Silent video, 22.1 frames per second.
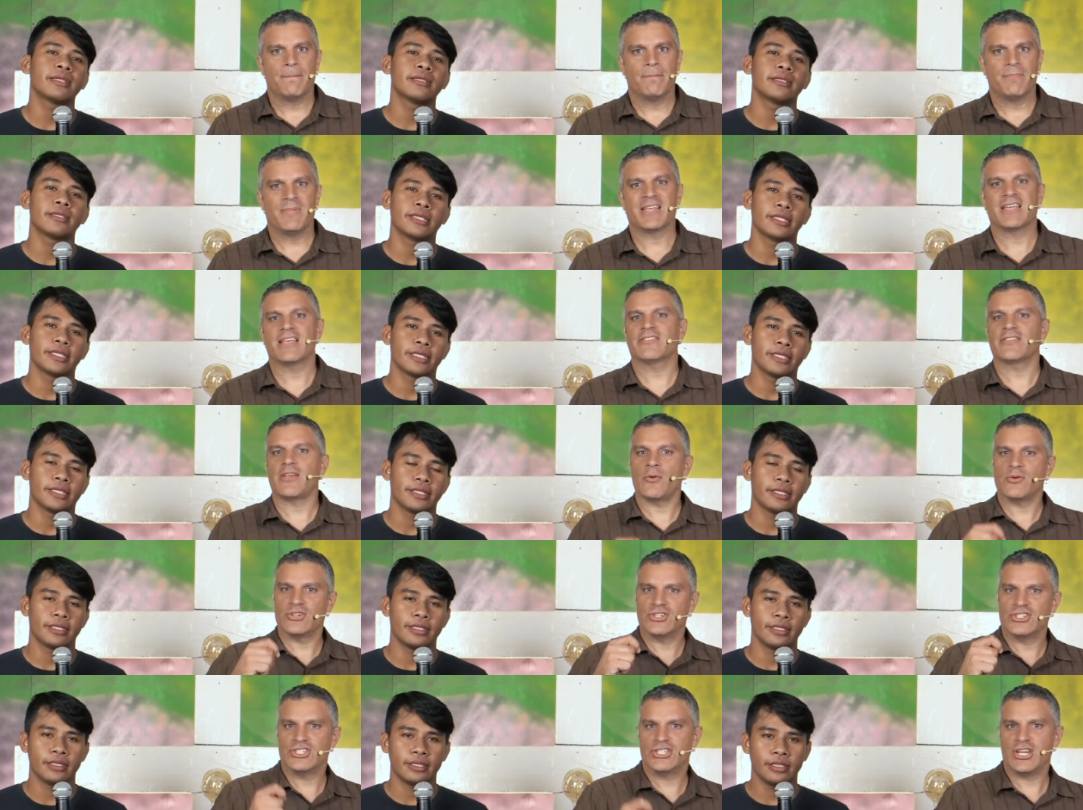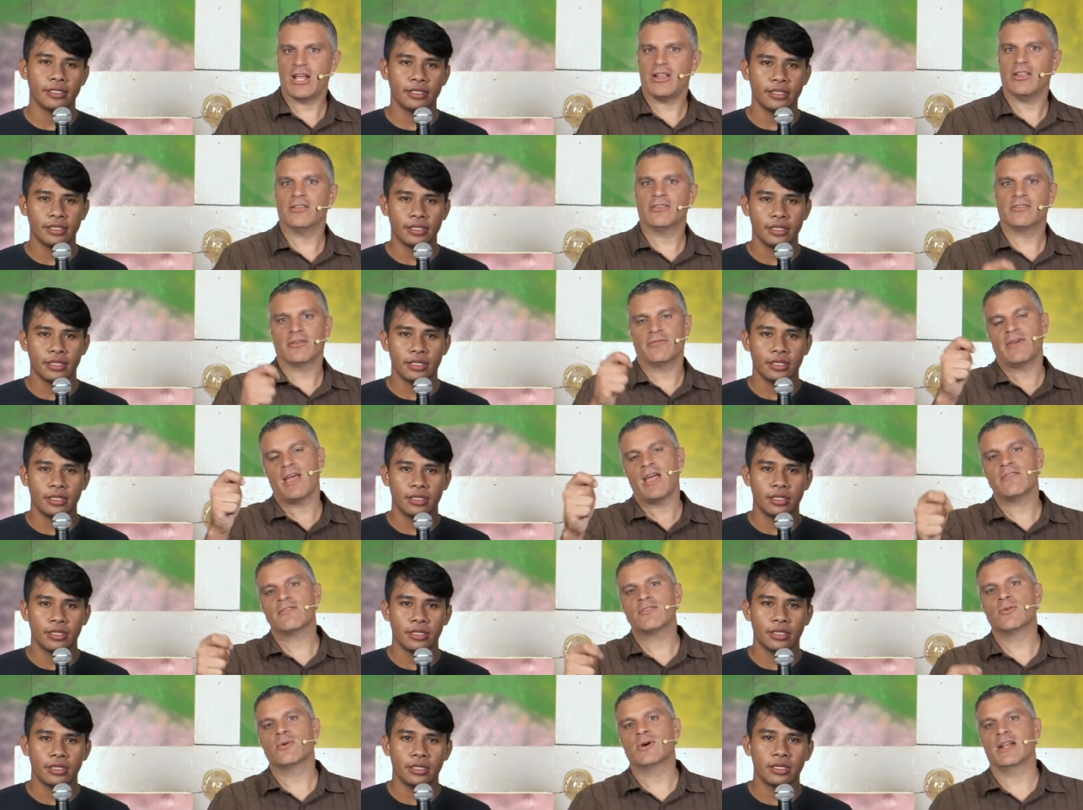Speaker 1: Because I was jealous of
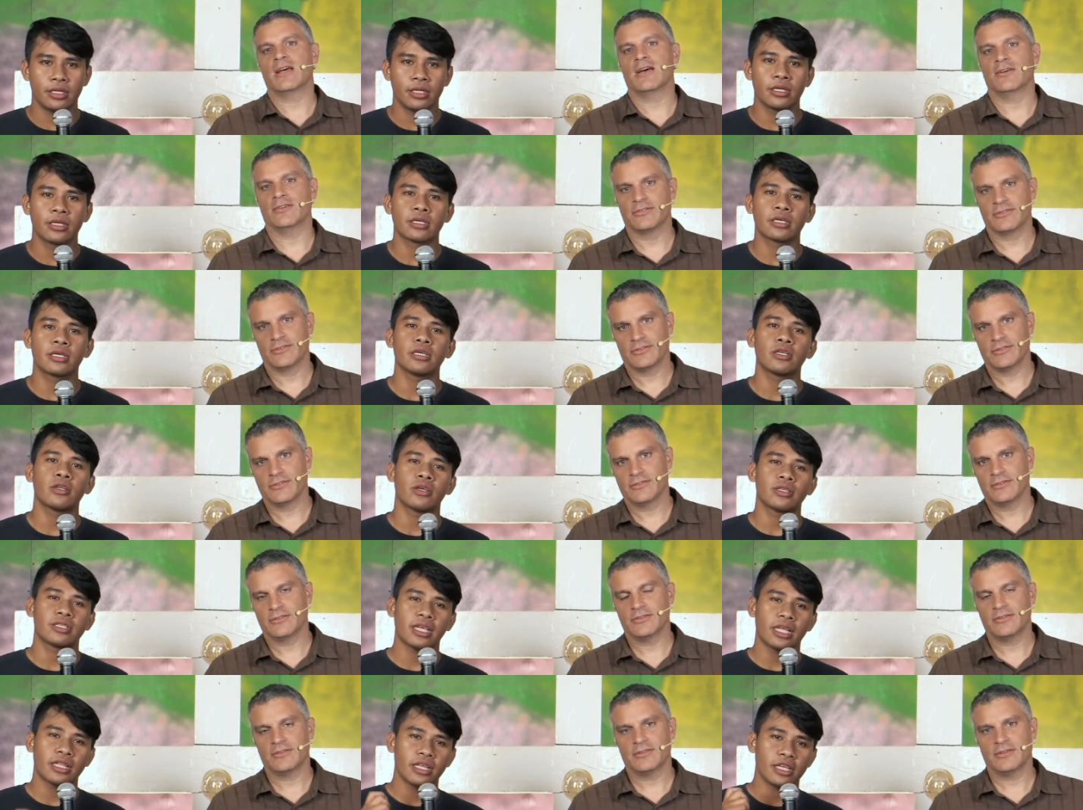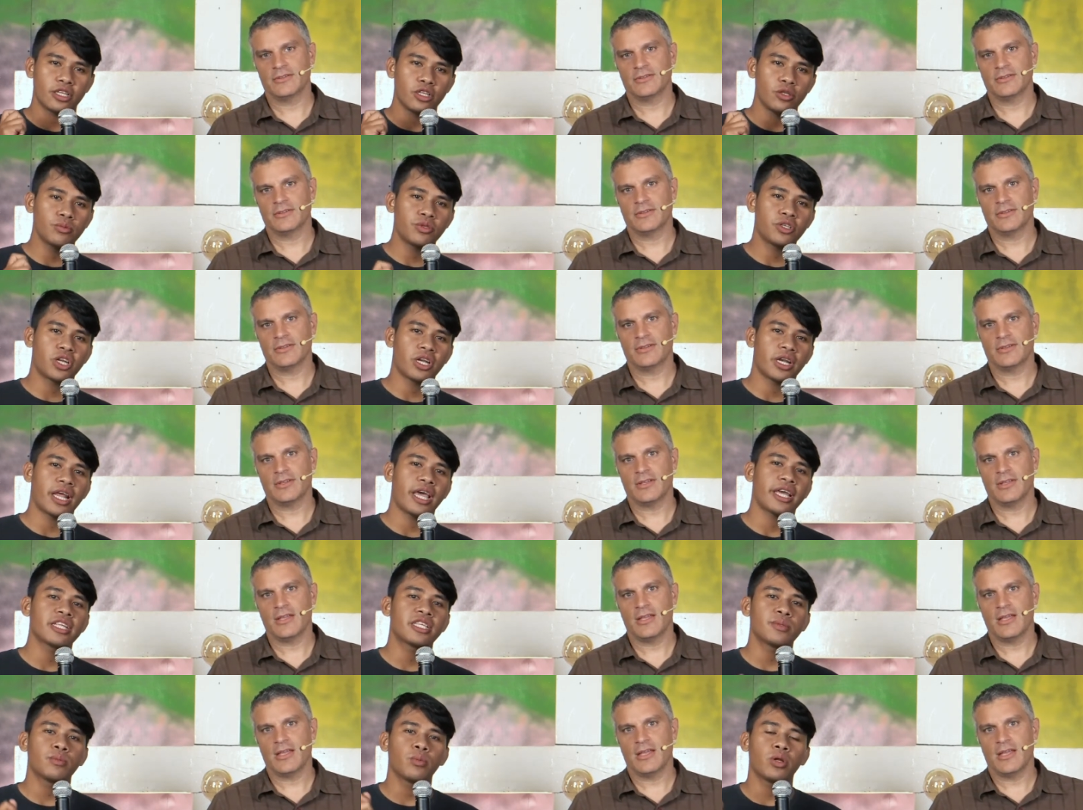everyone else.
Speaker 2: I feel
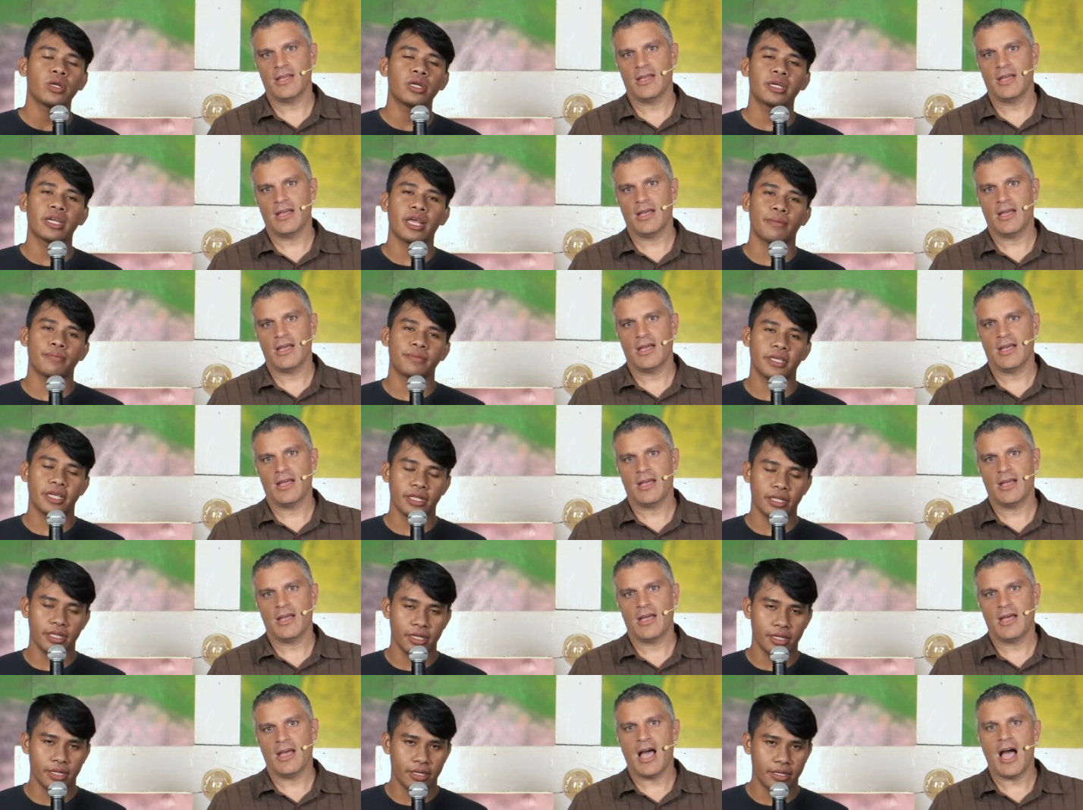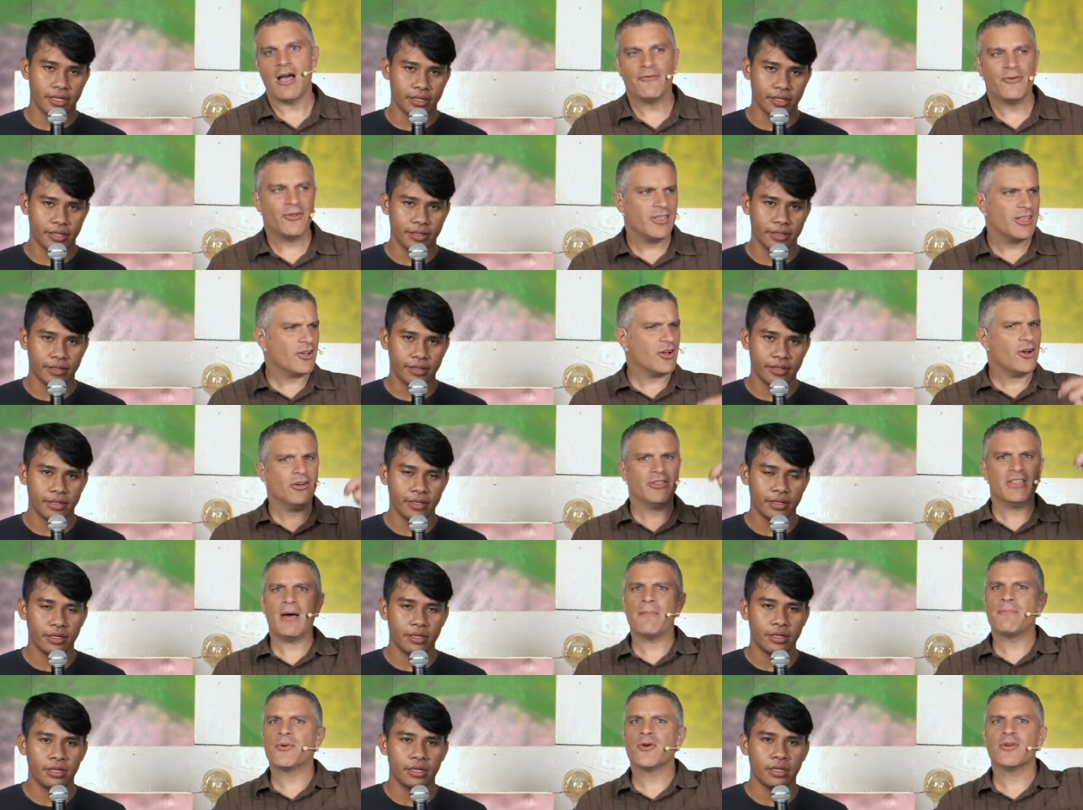
Speaker 1: like, oh,
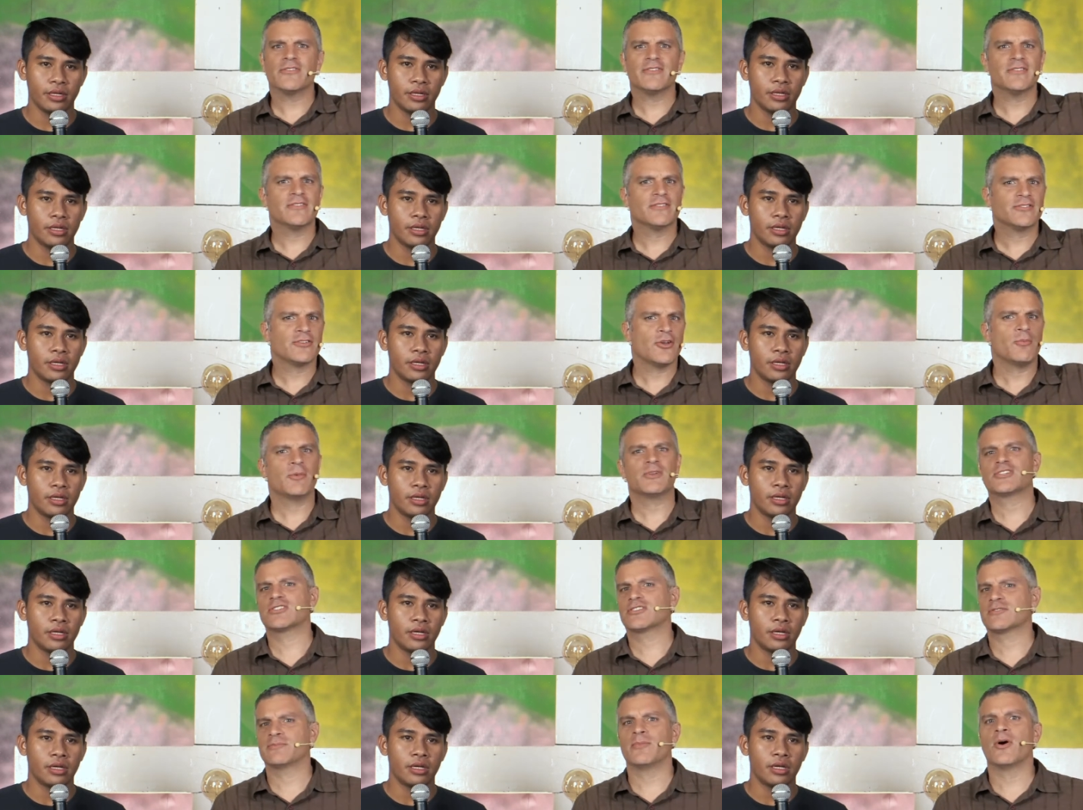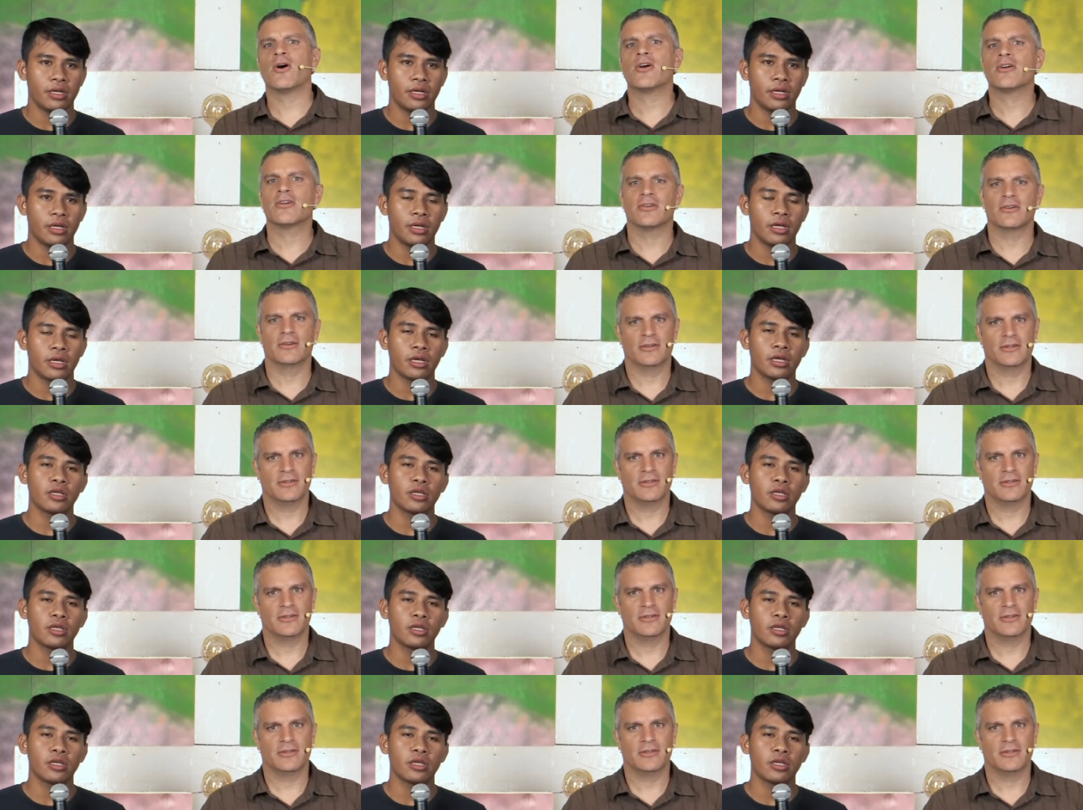that person's so much smarter.